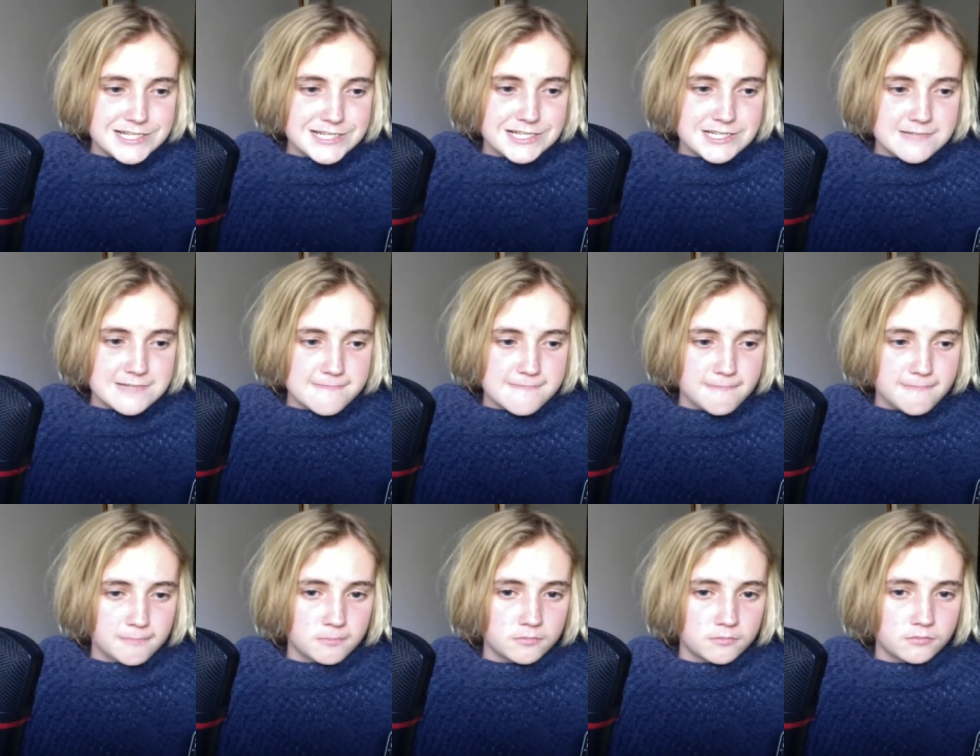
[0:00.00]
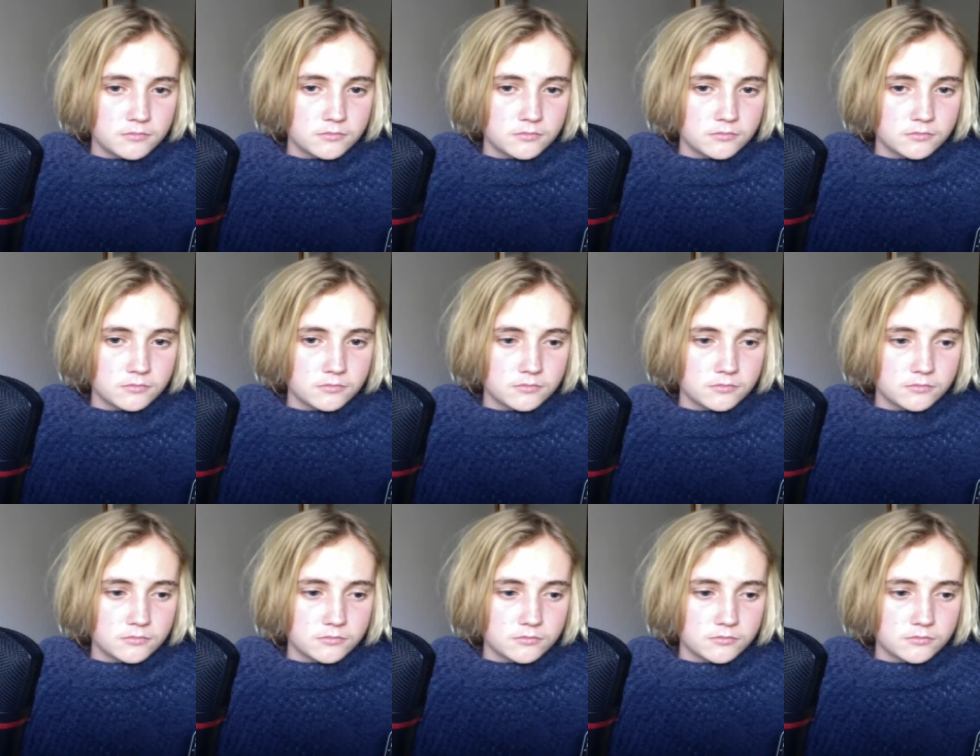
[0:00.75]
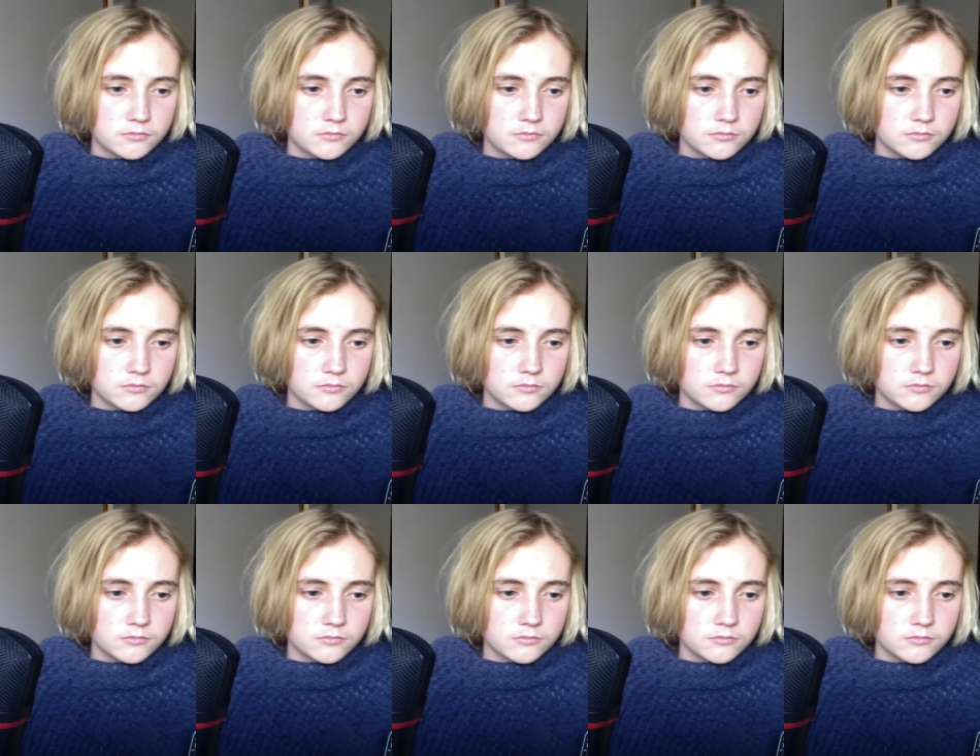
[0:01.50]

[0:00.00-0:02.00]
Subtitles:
Yeah, The Green Mile. It's got